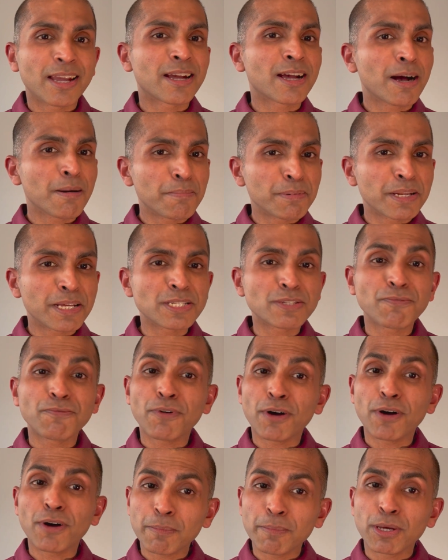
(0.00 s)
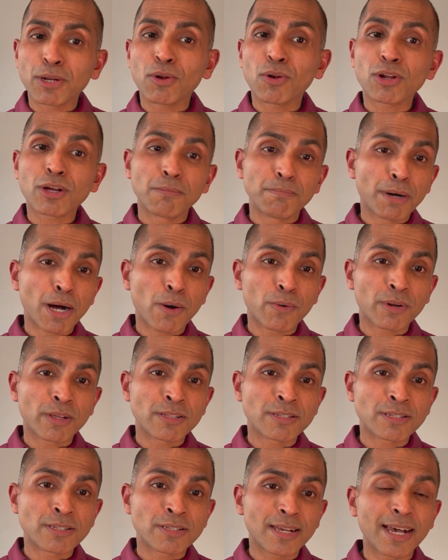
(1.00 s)
company's fundamental
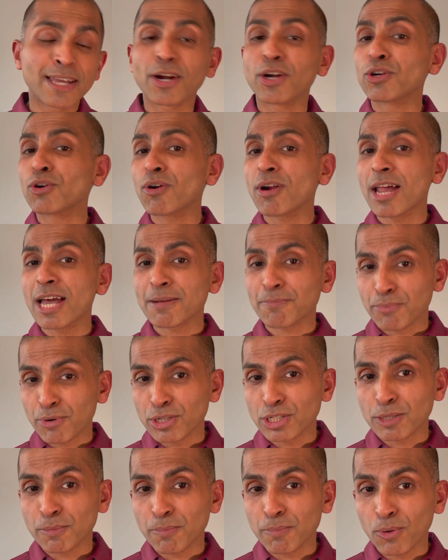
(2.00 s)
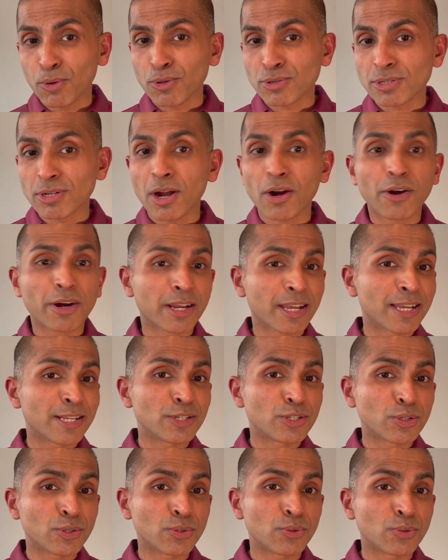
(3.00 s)
components and underlying principles are
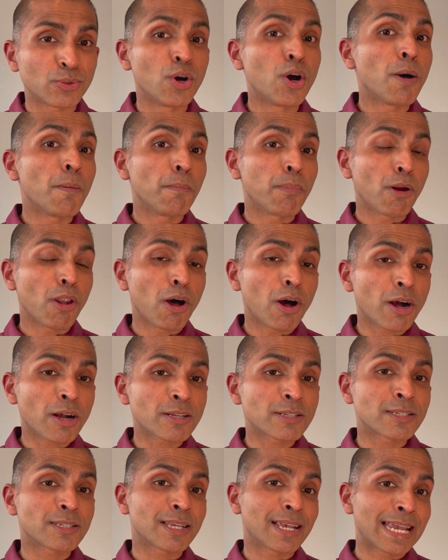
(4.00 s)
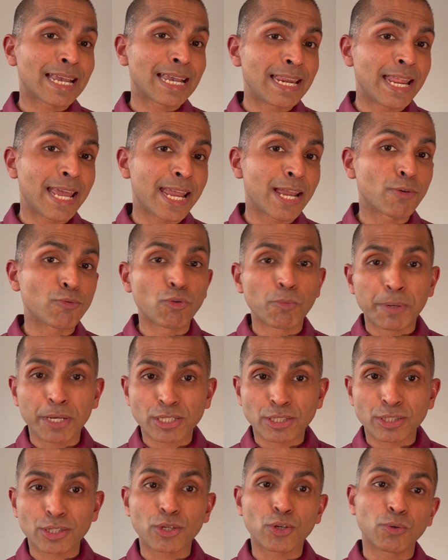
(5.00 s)
akin to blocks in a
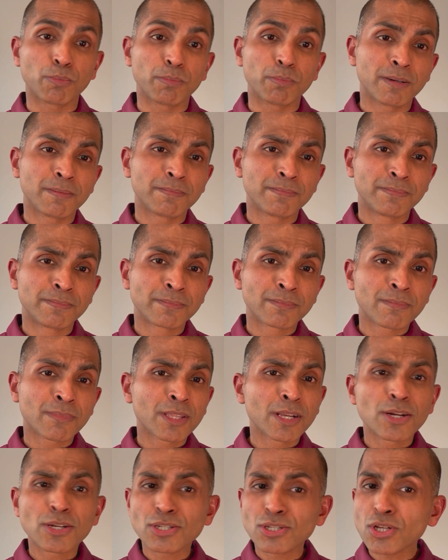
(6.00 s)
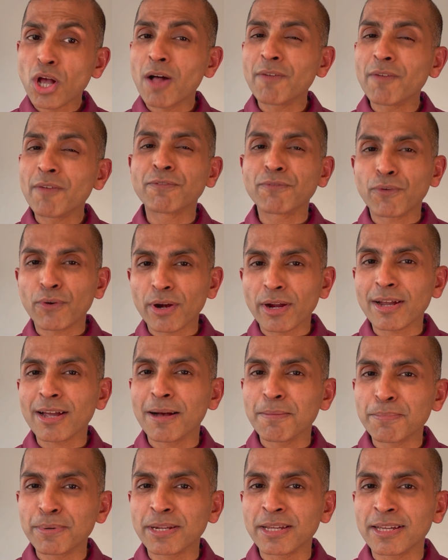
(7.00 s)
Rubik's Cube. Solving for a
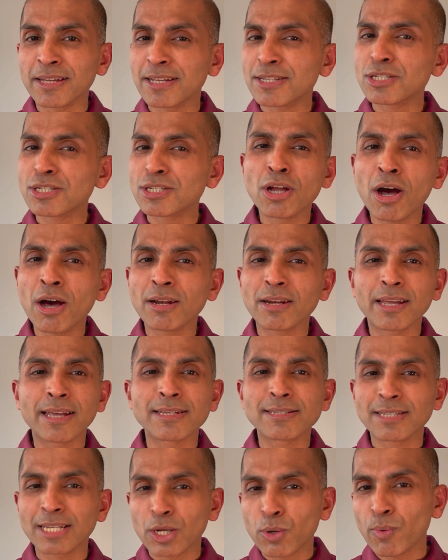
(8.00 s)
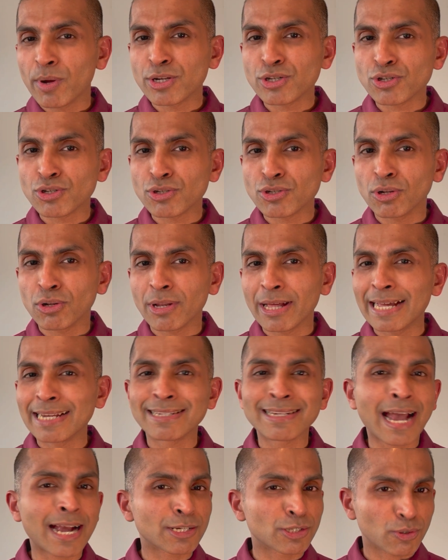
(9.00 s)
company is not a sequential and
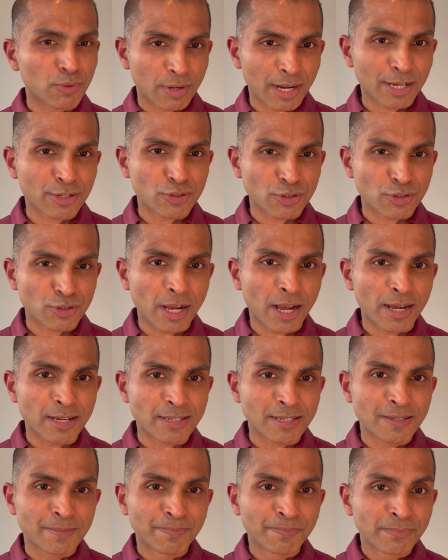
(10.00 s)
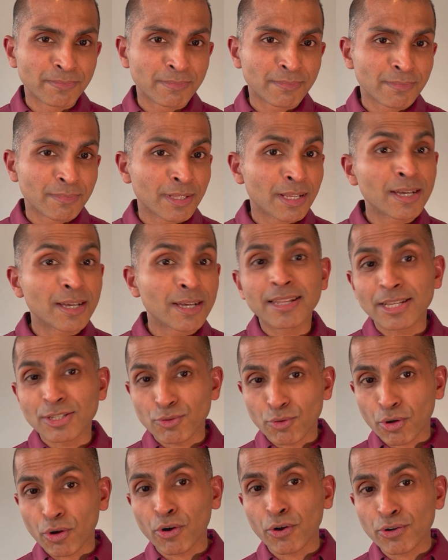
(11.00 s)
tactical exercise. It is
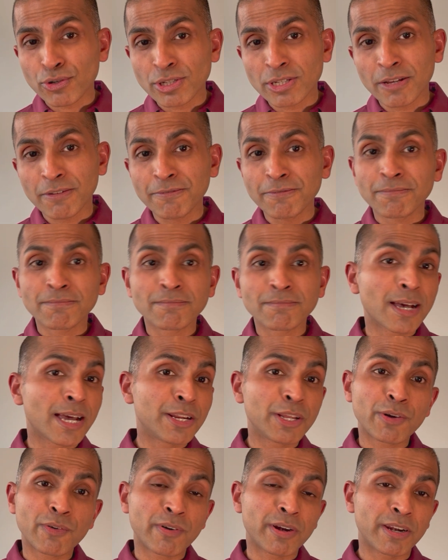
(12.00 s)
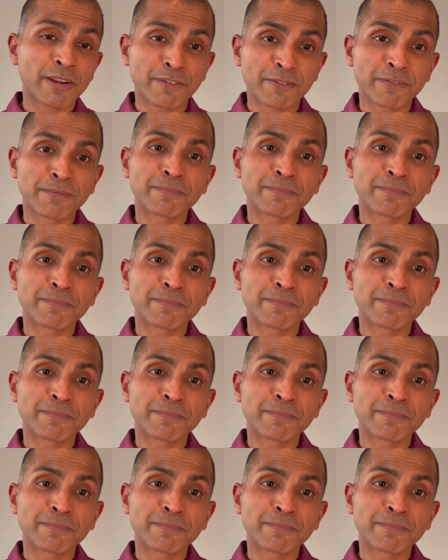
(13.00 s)
recursive and iterative.